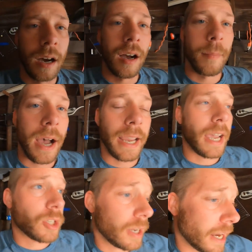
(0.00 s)
I
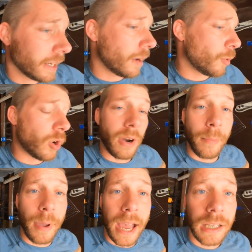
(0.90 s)
actually ended up
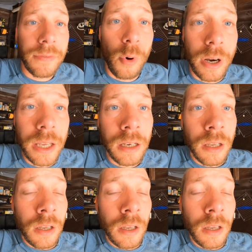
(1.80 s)
ordering bags for it.